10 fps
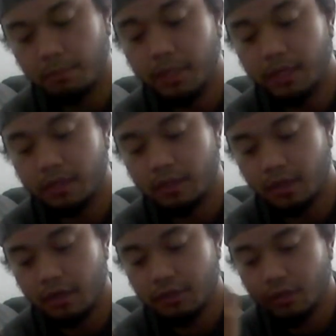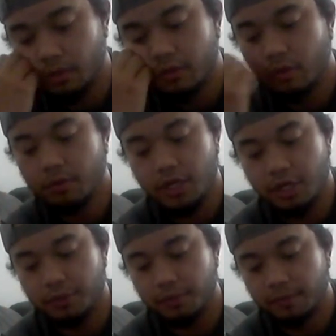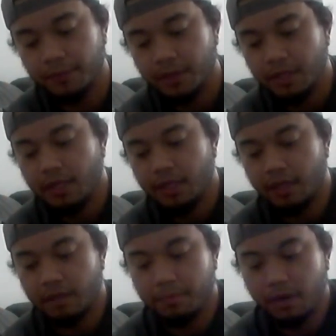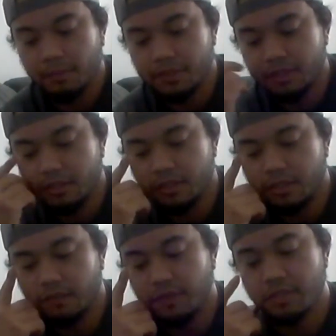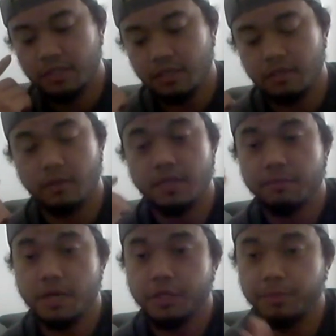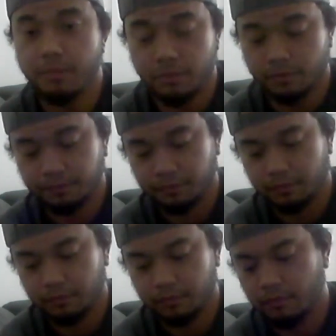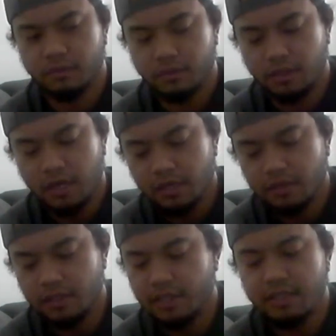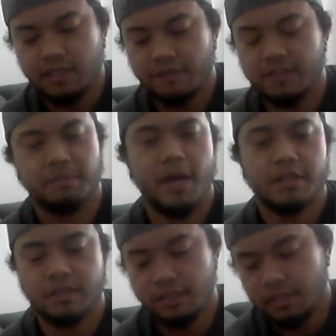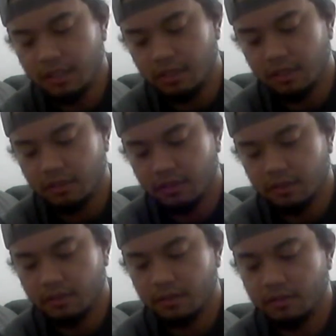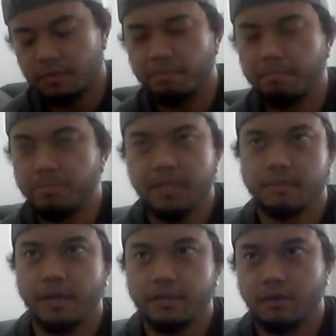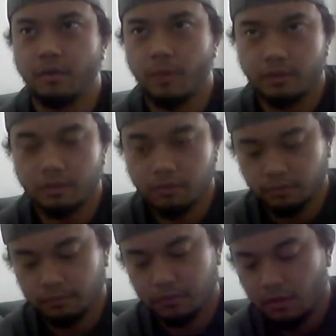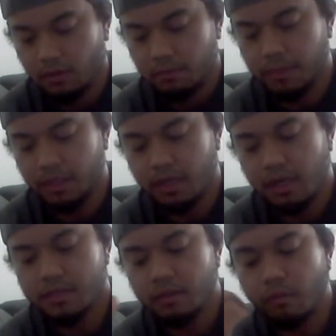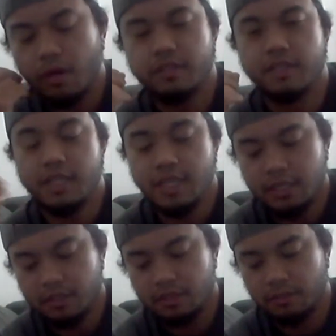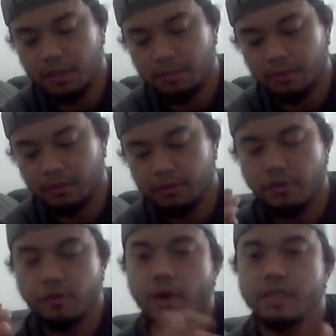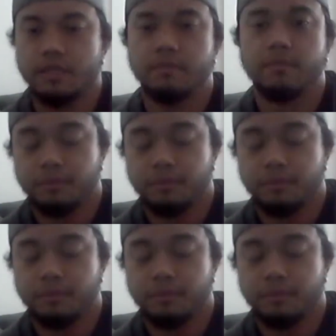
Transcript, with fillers: But God told Joshua that he promised to give the city to his special people. God could easily have smashed the city to bits by his own will, but God still wanted to teach the people to trust him.